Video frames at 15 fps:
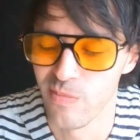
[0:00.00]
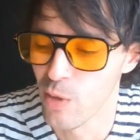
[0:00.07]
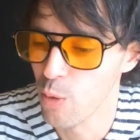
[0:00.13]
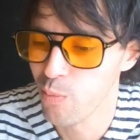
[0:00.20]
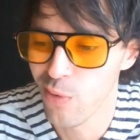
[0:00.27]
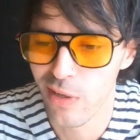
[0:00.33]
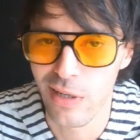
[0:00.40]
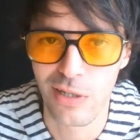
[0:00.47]

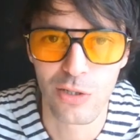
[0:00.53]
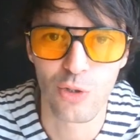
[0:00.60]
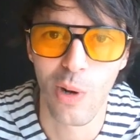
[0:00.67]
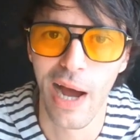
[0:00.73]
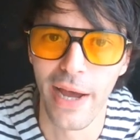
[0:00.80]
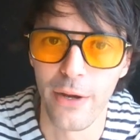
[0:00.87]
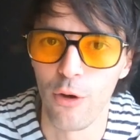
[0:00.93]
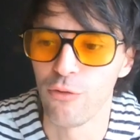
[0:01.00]
No point of
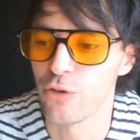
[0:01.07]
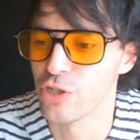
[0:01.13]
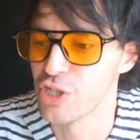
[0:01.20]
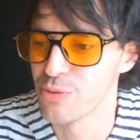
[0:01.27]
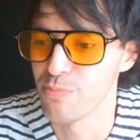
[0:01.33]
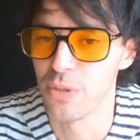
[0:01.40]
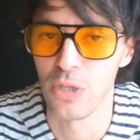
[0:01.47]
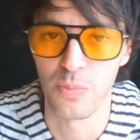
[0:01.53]
crying over
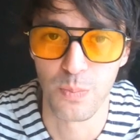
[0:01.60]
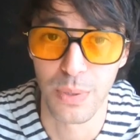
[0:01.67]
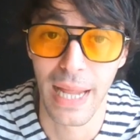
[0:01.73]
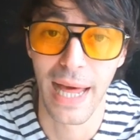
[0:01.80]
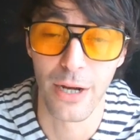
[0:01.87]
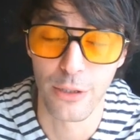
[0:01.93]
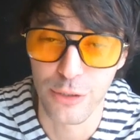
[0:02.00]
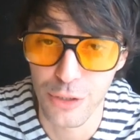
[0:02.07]
spilt
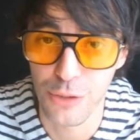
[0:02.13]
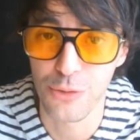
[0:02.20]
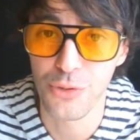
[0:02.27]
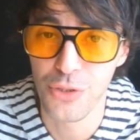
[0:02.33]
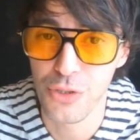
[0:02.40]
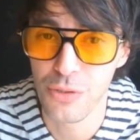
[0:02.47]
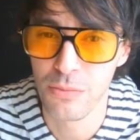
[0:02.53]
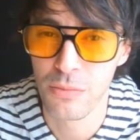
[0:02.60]
bladder
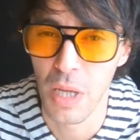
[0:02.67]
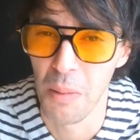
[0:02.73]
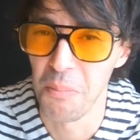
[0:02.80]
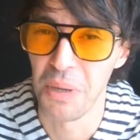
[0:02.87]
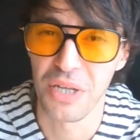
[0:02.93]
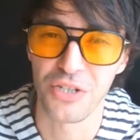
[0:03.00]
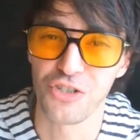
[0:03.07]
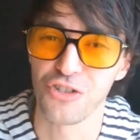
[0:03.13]
juice, a
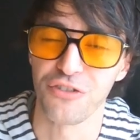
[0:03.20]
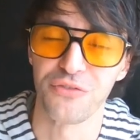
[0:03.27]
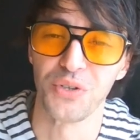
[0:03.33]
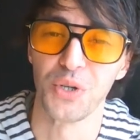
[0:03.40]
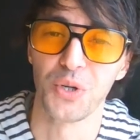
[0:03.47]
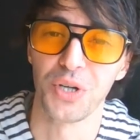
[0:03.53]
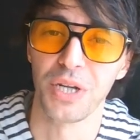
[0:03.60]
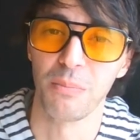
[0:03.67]
mixture of
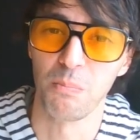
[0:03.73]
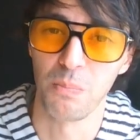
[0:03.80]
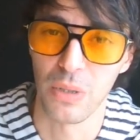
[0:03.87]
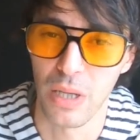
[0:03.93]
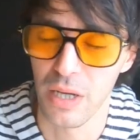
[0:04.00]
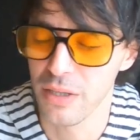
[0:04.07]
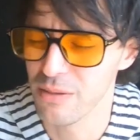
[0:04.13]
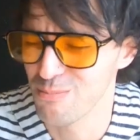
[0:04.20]
urine and
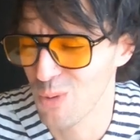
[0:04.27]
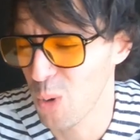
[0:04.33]
blood.